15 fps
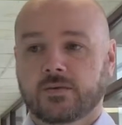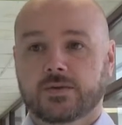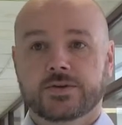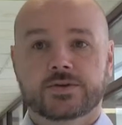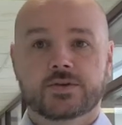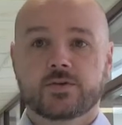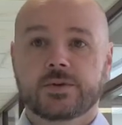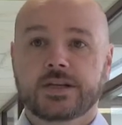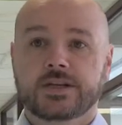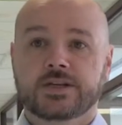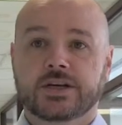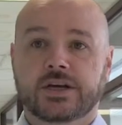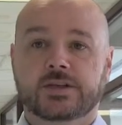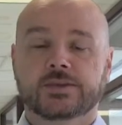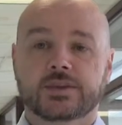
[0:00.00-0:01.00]
Well, there's so many
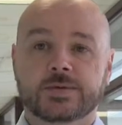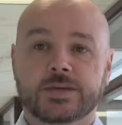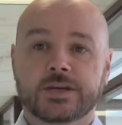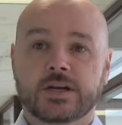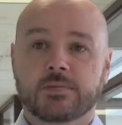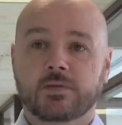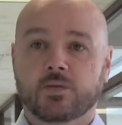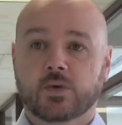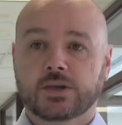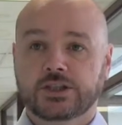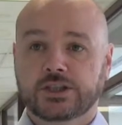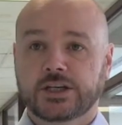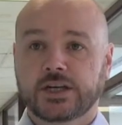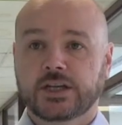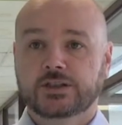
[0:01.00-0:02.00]
challenges, but the number one
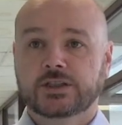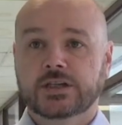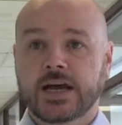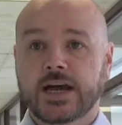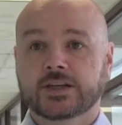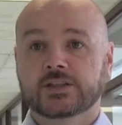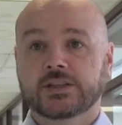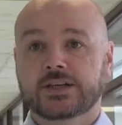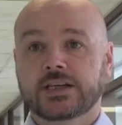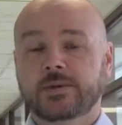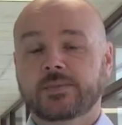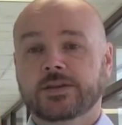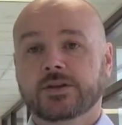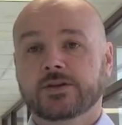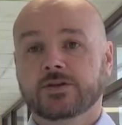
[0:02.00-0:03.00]
challenge is actually
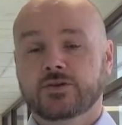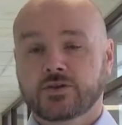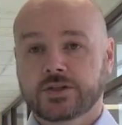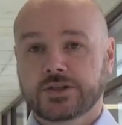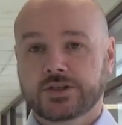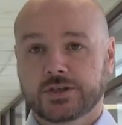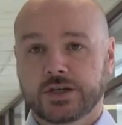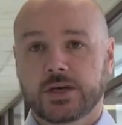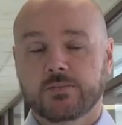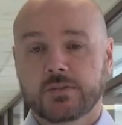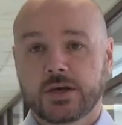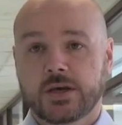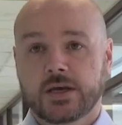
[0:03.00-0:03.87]
keeping their nutrition up.